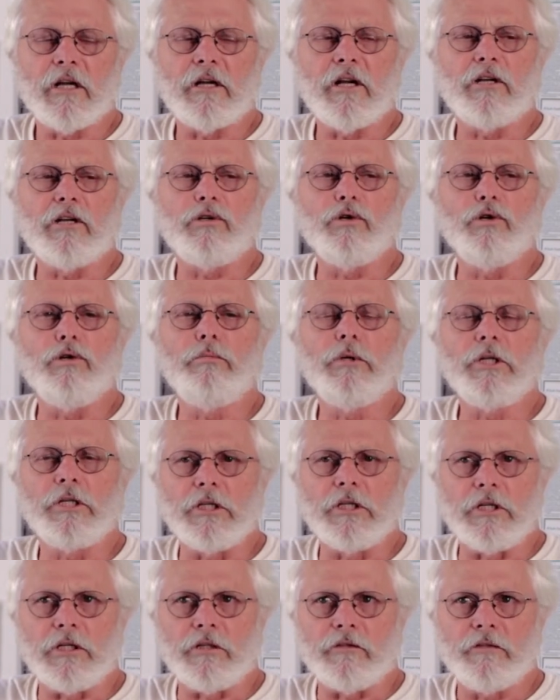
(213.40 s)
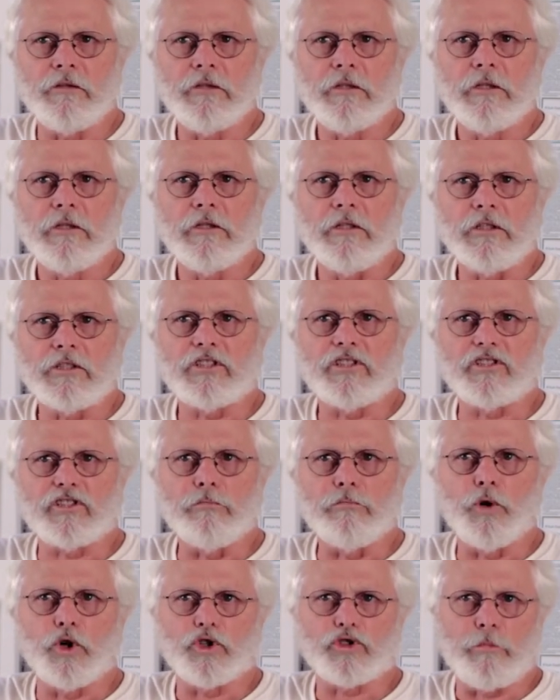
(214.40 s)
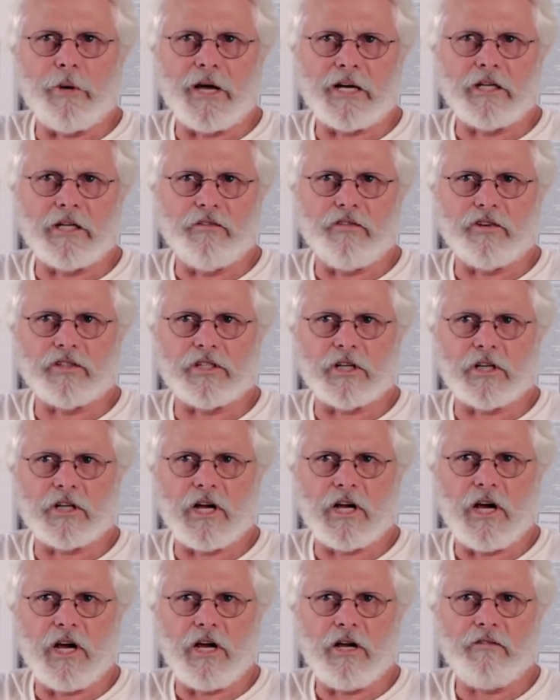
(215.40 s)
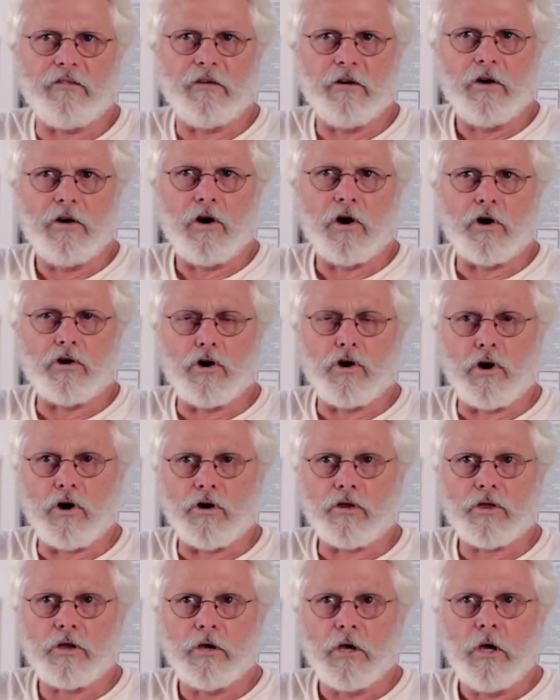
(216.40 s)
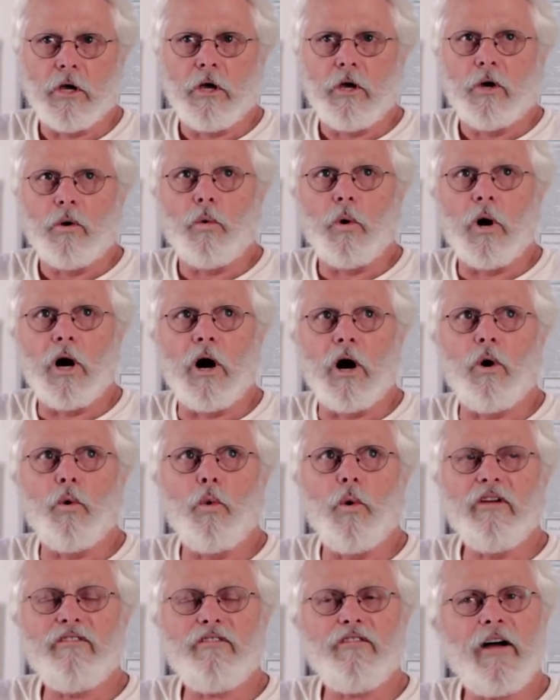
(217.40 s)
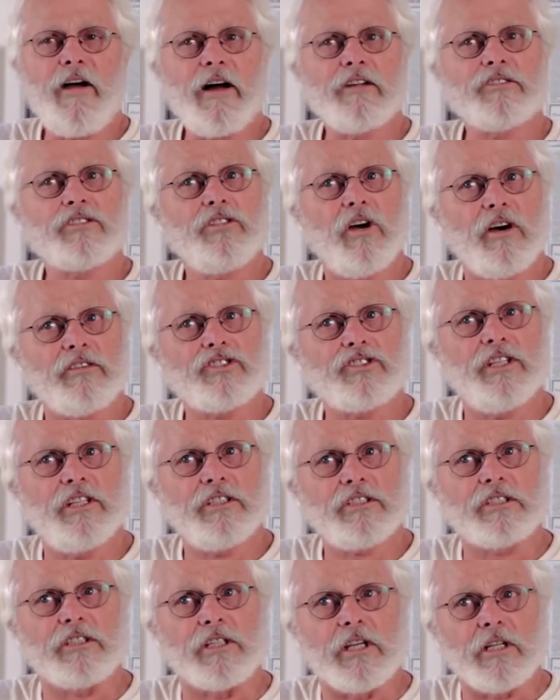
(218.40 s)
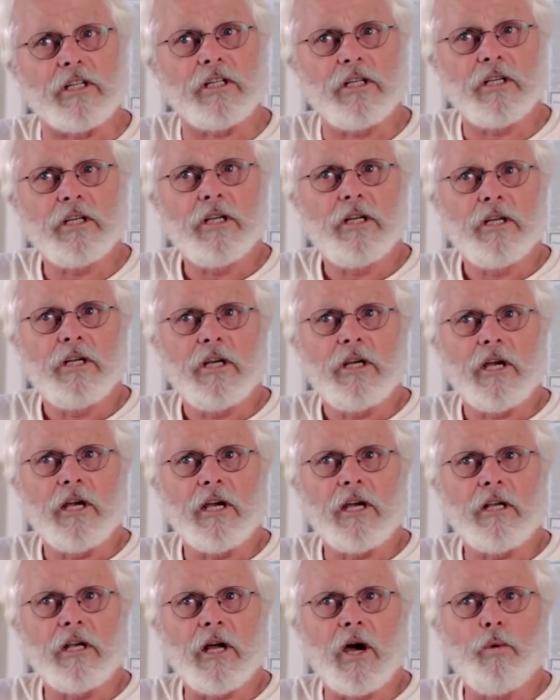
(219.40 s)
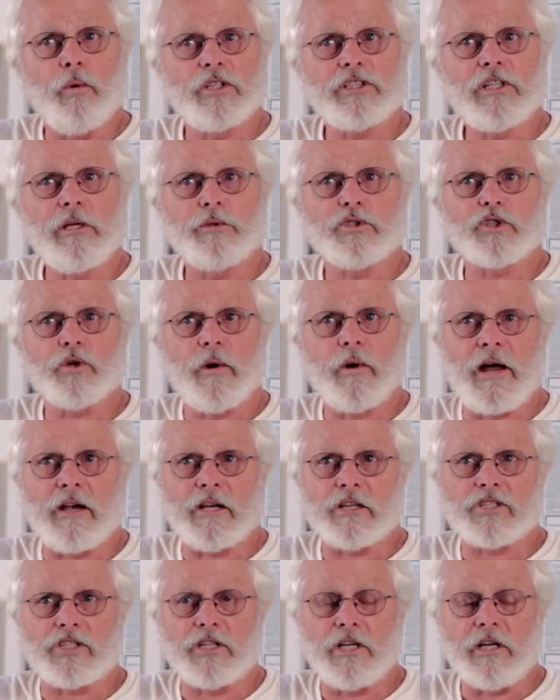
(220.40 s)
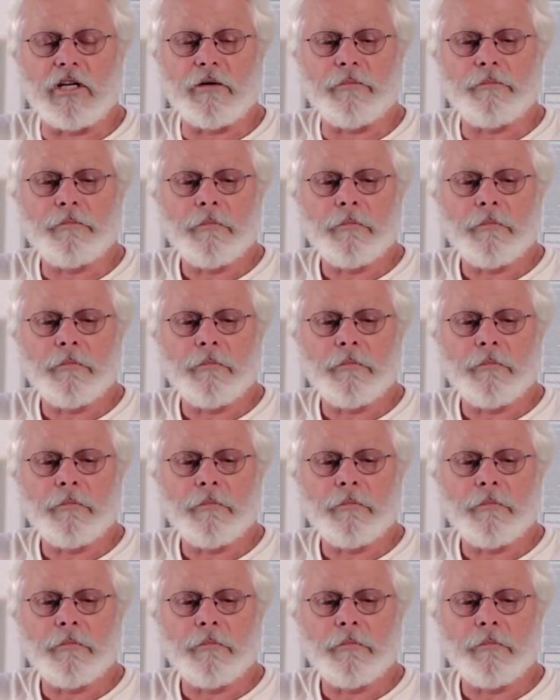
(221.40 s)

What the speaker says: I do believe this is the most magnificent cave on earth. Well, we've found stuff since then, and I wish he was around to see it.